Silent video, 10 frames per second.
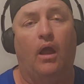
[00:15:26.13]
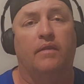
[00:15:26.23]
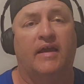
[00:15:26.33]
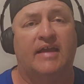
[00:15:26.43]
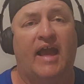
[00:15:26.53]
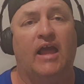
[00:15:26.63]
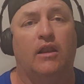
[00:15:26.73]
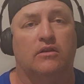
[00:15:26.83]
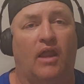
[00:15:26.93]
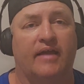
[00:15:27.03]
They kind of
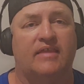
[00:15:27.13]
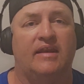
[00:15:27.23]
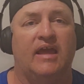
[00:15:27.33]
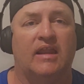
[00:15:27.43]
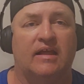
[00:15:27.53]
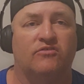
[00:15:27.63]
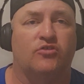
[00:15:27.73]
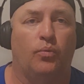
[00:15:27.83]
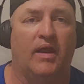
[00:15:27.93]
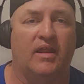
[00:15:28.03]
looked like they did against
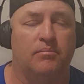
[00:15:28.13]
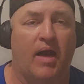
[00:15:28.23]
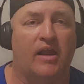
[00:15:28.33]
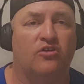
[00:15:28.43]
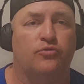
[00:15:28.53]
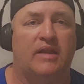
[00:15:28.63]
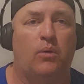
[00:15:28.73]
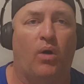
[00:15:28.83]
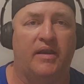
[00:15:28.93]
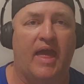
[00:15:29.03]
the Wheeling Miners when they
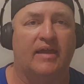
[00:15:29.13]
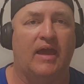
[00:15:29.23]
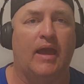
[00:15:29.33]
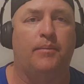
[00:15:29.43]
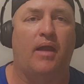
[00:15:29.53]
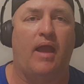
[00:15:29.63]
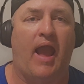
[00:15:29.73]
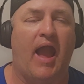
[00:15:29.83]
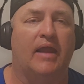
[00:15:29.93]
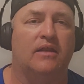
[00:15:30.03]
won that game.
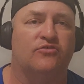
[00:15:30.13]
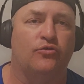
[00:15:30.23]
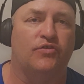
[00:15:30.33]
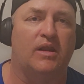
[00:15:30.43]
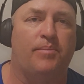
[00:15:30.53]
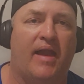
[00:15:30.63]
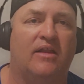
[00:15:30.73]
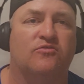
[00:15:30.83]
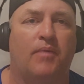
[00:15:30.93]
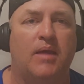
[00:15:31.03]
Had the Sioux City
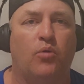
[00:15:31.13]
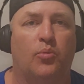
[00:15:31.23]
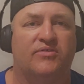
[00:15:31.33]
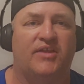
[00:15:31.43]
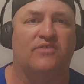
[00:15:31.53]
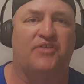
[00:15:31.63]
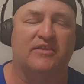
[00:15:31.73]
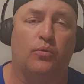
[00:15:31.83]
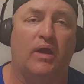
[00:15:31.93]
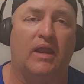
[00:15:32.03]
Bandits made more mistakes like
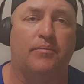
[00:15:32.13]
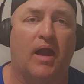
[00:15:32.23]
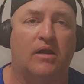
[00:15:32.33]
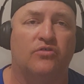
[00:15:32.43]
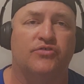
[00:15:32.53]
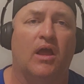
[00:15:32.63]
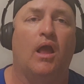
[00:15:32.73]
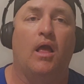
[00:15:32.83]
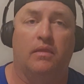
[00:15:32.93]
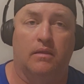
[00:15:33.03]
the Wheeling Miners,
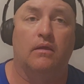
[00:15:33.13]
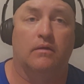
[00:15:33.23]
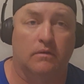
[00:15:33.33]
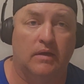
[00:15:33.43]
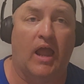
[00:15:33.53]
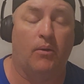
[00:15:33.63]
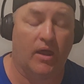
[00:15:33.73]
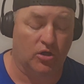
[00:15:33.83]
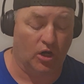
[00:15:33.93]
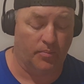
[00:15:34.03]

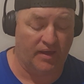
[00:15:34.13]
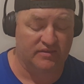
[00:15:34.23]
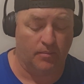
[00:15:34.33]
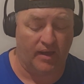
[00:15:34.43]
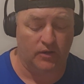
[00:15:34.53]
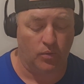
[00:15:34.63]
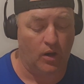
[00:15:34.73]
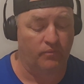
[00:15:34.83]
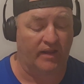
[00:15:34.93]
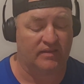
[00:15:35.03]
Colorado could have beat them on the
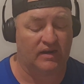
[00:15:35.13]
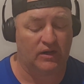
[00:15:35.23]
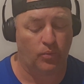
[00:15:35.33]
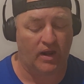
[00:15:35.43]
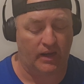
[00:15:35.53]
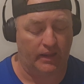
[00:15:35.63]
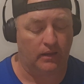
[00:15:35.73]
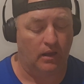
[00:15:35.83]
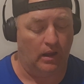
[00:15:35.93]
road like they did Wheeling.